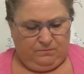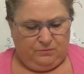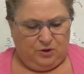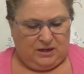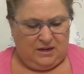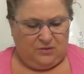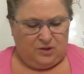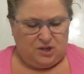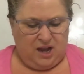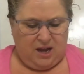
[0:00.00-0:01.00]
looking at the
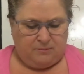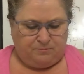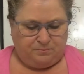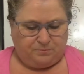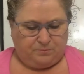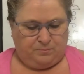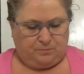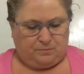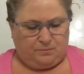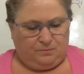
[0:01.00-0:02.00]
top,
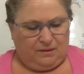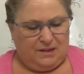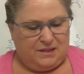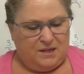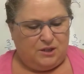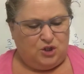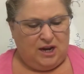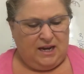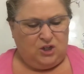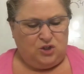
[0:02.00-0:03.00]
it says
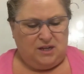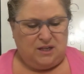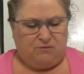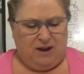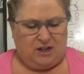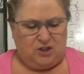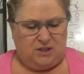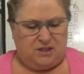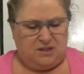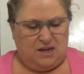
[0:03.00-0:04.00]
change these fractions
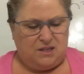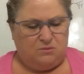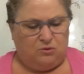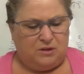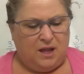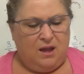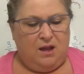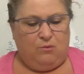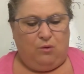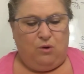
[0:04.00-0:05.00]
to decimals.
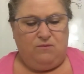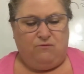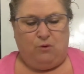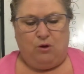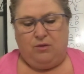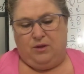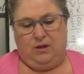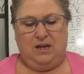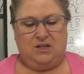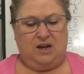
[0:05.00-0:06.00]
Well, 1/4,
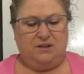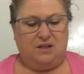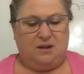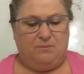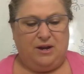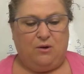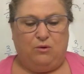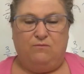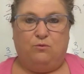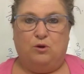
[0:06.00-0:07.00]
it tells us up there,
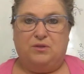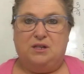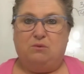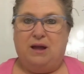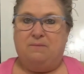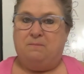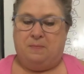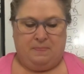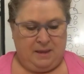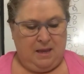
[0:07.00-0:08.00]
1/4 is what?
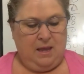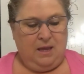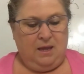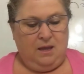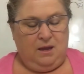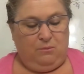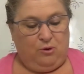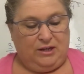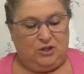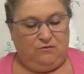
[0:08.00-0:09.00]

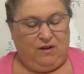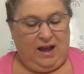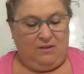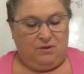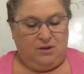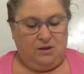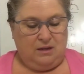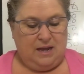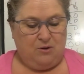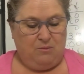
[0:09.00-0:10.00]
0.25.
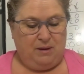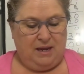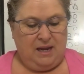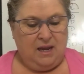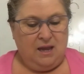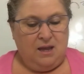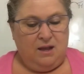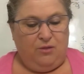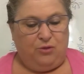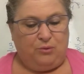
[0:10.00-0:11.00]
Letter B,
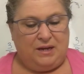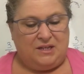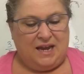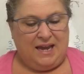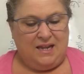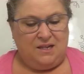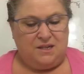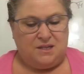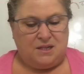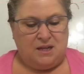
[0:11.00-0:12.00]

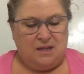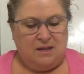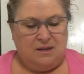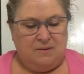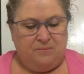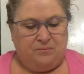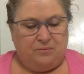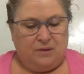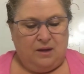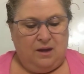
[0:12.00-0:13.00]
3/10.
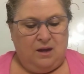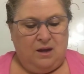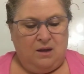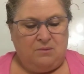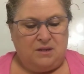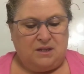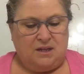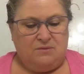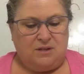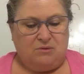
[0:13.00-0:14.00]
Does it
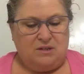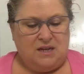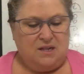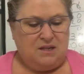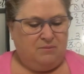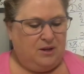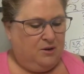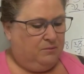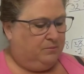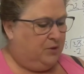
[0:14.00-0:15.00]
give us 3/10 up
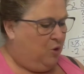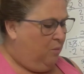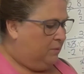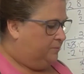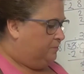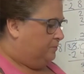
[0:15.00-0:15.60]
there? Nope.